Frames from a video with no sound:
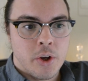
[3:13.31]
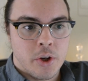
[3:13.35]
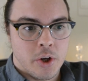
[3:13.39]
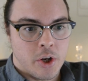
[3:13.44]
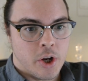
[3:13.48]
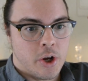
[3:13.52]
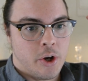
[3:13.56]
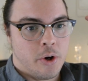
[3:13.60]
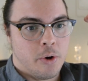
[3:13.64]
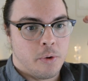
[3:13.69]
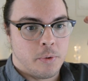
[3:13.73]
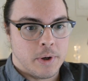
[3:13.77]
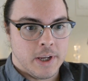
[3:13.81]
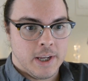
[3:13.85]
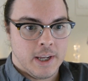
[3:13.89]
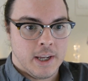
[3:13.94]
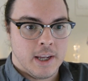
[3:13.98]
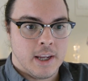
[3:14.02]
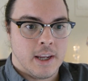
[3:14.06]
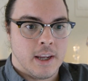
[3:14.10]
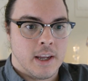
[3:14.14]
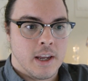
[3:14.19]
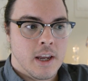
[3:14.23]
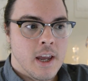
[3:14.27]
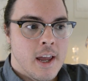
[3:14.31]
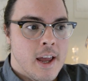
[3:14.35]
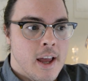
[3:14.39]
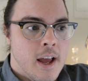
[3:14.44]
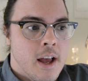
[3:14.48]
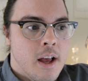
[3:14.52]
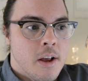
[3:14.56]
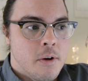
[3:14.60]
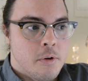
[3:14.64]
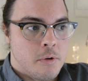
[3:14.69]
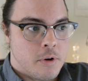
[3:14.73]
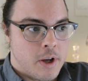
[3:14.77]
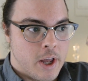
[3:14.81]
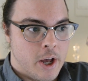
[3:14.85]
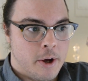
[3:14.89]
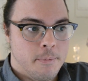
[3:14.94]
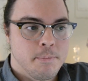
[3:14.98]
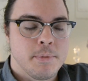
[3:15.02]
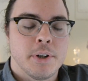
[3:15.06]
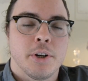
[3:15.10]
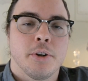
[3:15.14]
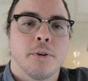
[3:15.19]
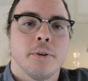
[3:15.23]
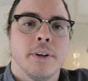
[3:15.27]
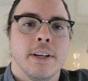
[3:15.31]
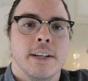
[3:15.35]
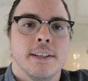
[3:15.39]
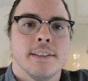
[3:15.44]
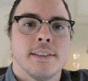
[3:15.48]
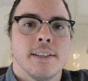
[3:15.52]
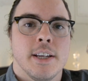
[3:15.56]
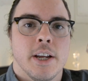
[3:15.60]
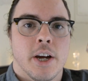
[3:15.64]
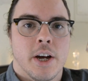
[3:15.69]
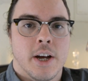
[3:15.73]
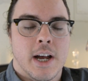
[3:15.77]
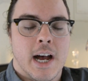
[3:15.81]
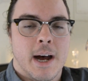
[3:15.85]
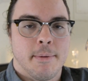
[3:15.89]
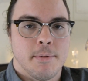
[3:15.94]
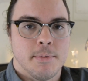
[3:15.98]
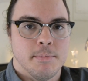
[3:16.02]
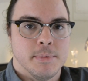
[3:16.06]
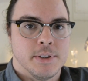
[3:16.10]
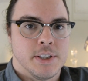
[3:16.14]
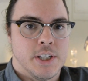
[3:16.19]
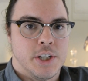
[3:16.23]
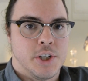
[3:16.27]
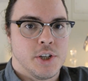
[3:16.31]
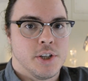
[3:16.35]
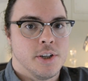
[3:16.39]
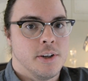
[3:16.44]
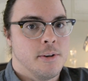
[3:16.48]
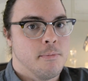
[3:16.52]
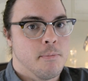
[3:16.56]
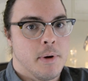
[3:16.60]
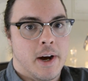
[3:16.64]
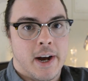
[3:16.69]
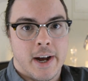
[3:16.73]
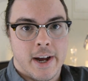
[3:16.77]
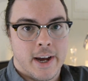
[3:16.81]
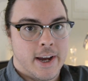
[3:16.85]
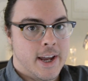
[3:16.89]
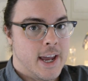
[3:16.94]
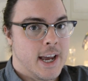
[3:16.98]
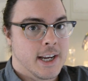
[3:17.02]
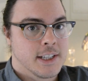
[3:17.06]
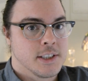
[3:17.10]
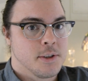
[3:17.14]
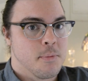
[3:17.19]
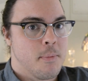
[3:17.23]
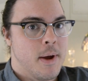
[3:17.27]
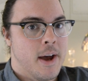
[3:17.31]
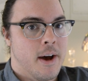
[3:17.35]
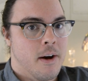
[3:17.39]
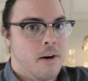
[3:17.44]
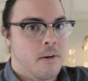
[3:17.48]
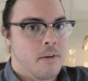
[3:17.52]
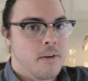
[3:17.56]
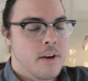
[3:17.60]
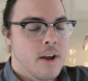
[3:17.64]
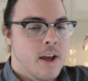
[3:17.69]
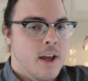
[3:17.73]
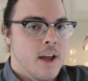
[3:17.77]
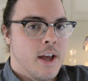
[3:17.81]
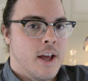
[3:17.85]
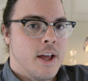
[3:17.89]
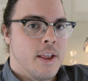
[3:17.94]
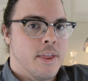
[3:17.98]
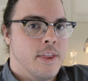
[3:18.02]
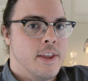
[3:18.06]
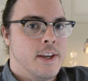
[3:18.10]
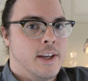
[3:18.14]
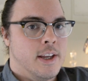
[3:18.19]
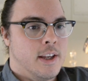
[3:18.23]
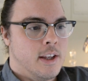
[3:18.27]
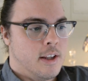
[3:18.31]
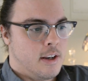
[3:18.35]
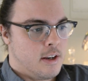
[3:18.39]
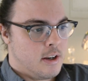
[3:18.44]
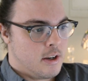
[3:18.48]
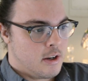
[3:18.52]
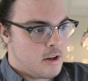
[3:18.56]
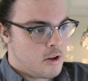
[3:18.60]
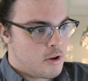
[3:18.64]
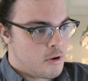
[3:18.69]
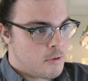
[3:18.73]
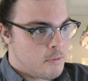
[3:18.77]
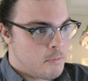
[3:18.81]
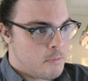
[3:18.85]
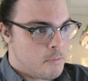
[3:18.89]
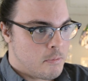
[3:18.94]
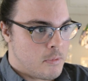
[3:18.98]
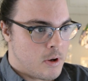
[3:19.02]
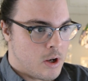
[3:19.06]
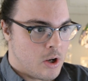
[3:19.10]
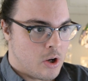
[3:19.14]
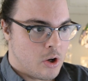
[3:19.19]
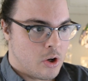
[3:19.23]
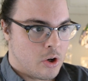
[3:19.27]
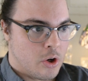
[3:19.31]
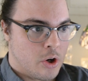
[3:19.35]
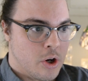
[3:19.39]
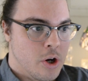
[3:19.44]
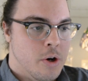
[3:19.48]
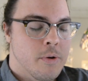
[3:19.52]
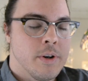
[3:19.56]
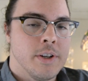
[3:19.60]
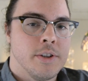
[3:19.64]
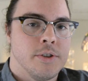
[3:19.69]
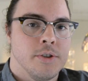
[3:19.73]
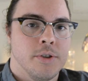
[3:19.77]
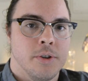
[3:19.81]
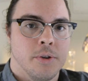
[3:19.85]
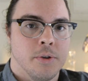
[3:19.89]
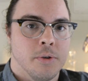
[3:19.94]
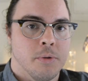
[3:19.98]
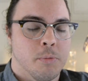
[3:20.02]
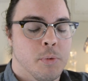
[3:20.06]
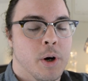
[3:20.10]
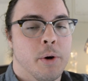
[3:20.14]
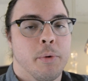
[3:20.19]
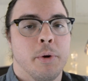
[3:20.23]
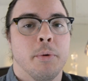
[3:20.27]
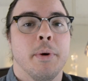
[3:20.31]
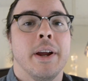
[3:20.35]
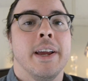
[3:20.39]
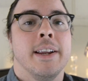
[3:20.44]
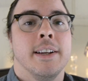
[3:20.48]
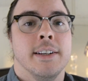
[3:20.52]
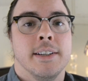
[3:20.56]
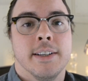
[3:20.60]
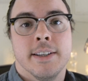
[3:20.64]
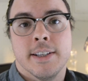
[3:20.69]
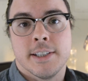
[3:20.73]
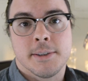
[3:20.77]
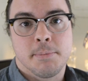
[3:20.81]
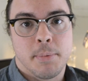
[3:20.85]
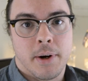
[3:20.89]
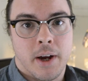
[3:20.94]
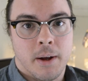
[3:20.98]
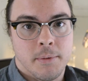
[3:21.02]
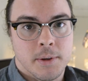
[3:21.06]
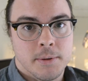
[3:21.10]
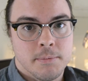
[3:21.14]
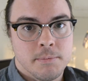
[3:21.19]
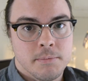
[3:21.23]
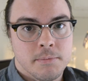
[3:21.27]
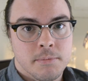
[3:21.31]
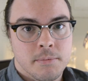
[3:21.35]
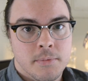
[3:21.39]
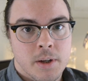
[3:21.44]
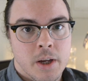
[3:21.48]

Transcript: You know, we helped increase the optimization by X amount. Then go into, well, we ran into this problem.